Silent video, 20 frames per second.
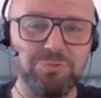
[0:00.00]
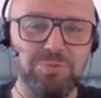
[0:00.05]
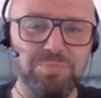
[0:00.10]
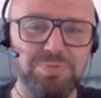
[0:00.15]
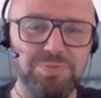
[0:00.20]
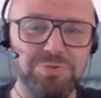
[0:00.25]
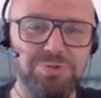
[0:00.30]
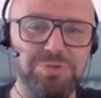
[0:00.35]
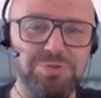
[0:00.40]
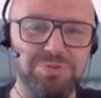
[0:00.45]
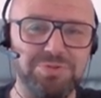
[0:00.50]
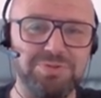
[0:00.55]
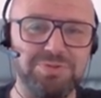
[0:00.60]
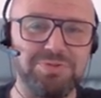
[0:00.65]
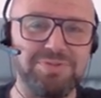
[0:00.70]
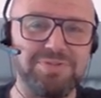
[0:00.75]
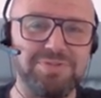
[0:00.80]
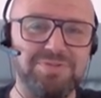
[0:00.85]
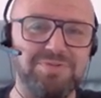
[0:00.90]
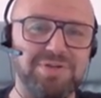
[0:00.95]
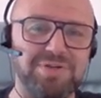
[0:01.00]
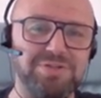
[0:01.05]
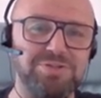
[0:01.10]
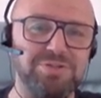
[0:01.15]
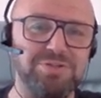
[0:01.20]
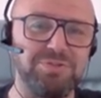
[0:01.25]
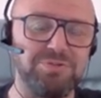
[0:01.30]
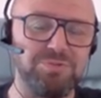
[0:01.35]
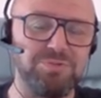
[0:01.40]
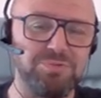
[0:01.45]
push you into this
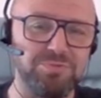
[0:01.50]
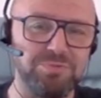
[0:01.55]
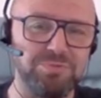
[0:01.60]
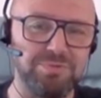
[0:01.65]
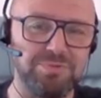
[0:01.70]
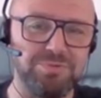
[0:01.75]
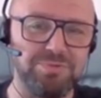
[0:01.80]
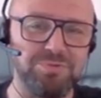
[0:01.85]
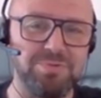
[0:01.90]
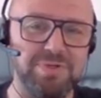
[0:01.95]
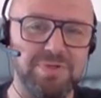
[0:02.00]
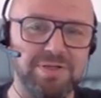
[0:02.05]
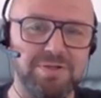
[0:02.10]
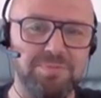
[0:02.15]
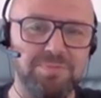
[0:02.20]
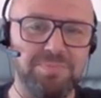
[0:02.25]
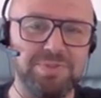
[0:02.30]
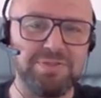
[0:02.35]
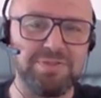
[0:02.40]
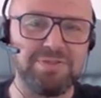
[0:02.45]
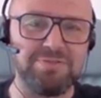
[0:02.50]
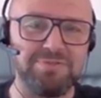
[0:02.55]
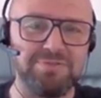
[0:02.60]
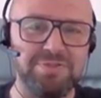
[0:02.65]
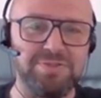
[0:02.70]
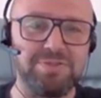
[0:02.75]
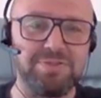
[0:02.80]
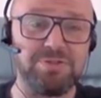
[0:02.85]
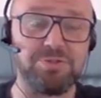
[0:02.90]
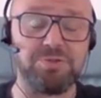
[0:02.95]
direction to do a complete
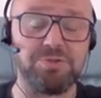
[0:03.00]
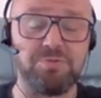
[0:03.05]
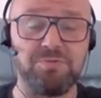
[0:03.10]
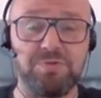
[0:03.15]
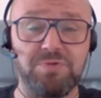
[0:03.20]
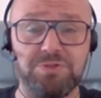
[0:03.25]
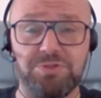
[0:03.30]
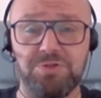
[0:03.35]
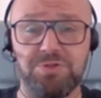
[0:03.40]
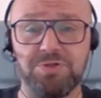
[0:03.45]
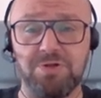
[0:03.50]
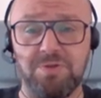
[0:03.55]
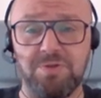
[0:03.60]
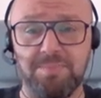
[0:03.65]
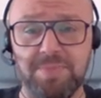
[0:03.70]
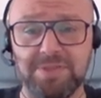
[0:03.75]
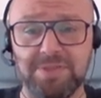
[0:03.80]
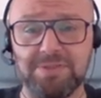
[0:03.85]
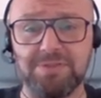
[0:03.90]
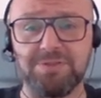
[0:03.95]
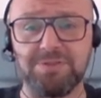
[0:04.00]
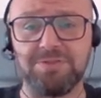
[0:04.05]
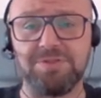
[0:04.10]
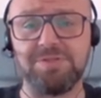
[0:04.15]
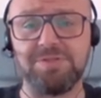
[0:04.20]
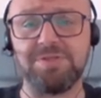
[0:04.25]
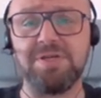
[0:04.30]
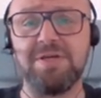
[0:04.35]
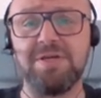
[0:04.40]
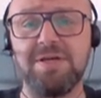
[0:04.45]
research of what your
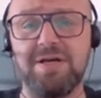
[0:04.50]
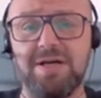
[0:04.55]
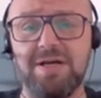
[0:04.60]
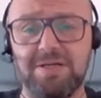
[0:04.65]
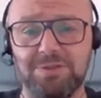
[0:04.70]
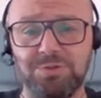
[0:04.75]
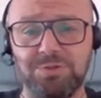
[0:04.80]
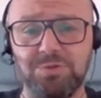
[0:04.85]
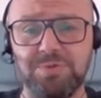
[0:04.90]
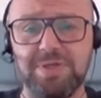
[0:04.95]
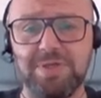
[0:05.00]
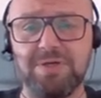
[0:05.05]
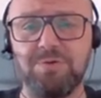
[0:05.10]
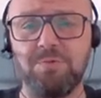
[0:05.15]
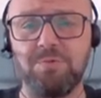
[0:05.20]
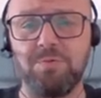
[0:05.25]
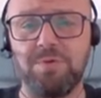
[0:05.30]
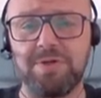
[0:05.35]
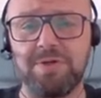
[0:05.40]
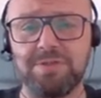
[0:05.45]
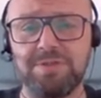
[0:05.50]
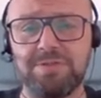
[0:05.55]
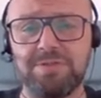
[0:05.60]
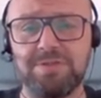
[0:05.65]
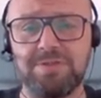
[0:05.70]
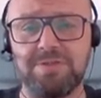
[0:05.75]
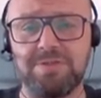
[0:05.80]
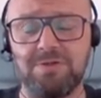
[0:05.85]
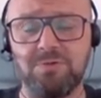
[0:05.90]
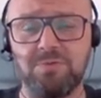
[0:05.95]
competitors are doing,
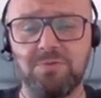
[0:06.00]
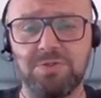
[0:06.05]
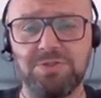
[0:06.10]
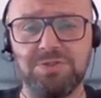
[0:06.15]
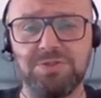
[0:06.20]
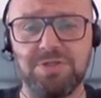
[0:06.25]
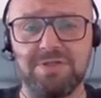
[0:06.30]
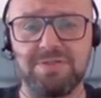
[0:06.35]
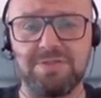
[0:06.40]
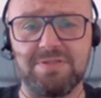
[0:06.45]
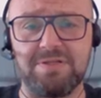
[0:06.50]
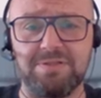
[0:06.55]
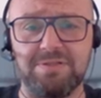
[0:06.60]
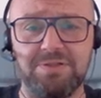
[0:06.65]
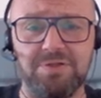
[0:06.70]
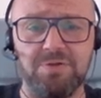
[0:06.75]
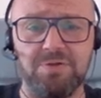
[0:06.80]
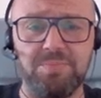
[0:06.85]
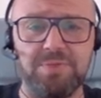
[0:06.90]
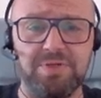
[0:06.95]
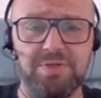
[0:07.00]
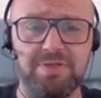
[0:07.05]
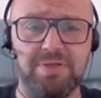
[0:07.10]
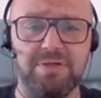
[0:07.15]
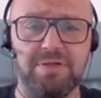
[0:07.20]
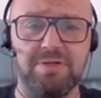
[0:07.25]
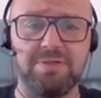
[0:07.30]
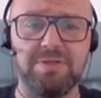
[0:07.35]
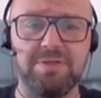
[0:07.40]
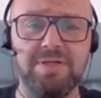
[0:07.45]
on what channels are they
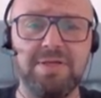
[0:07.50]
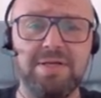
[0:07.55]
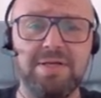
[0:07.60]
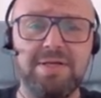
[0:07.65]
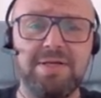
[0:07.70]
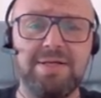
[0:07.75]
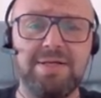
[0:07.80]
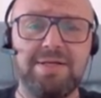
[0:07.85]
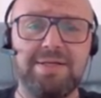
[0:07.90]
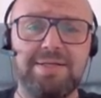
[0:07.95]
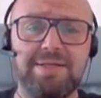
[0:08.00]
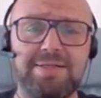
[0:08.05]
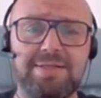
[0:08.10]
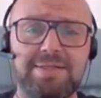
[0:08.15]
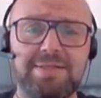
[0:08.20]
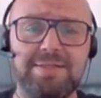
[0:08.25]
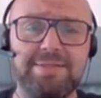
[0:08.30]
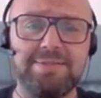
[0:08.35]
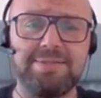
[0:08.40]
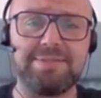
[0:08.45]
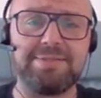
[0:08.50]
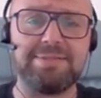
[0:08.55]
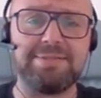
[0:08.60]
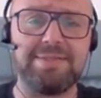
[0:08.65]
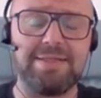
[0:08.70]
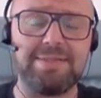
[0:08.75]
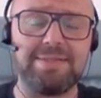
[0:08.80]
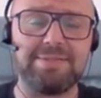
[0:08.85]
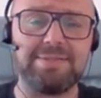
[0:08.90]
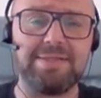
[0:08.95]
operating on. And
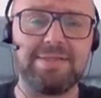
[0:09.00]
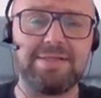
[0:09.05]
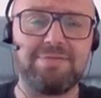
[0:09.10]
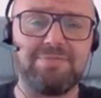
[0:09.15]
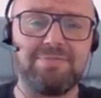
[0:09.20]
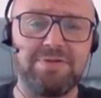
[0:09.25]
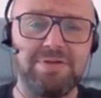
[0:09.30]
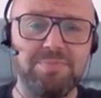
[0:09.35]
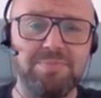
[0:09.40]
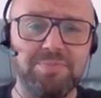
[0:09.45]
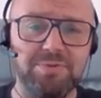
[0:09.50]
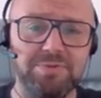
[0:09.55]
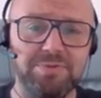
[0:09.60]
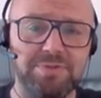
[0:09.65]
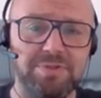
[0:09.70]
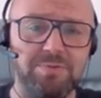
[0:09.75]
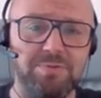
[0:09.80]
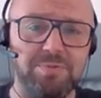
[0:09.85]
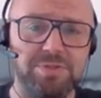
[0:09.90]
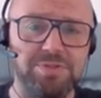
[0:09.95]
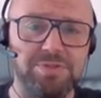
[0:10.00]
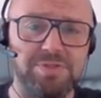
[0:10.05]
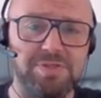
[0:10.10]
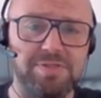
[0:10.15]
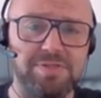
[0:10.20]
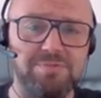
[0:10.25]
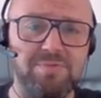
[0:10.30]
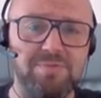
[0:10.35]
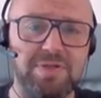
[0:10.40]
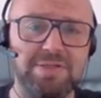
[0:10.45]
then a very important question
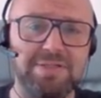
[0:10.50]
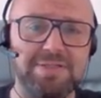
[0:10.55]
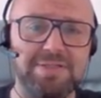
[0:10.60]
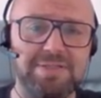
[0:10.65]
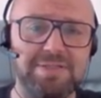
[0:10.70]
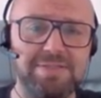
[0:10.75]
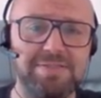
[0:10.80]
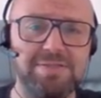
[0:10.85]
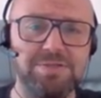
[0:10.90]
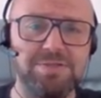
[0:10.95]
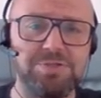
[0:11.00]
as well: is this